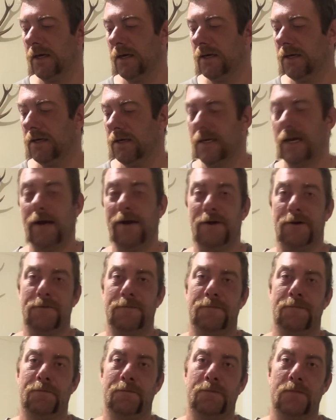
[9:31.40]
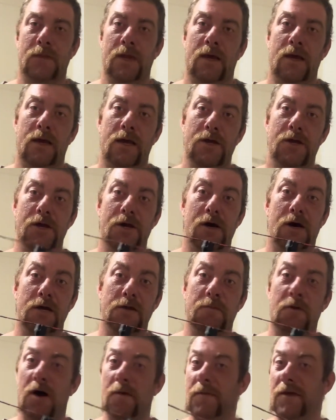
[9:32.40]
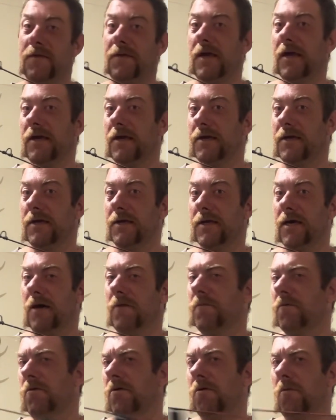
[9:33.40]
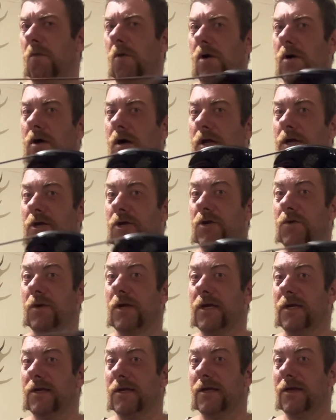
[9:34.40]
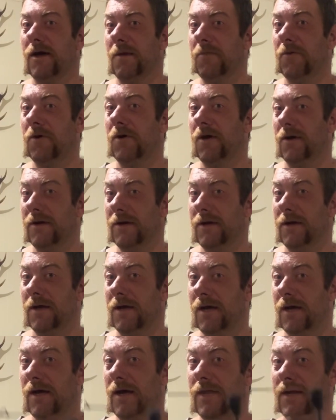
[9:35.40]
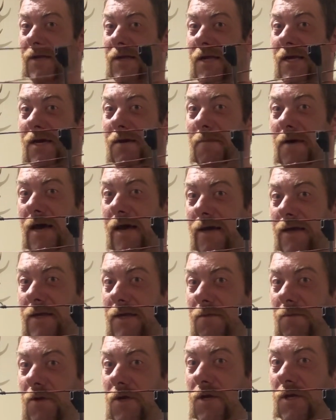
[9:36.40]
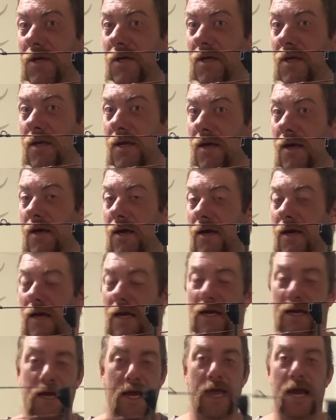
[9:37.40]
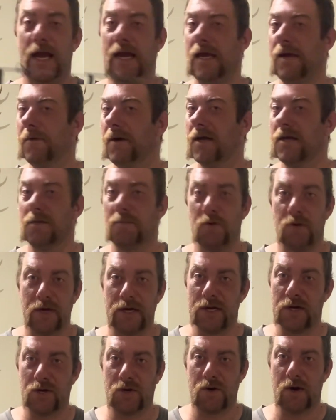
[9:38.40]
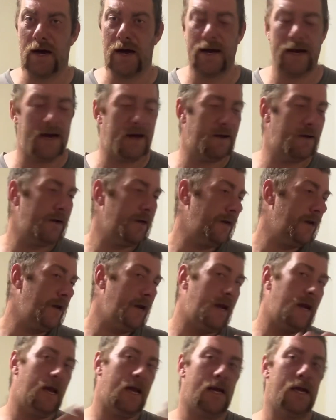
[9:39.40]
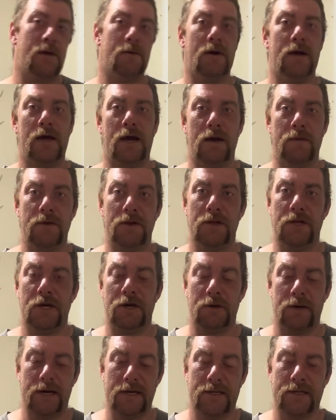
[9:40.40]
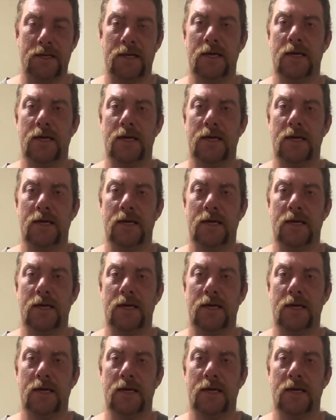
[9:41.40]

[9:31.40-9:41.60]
So, and you guys might be thinking to yourself, what kind of strings did I put on a Stinger Max, which is in anyone's book in Australia, anyone over in the US,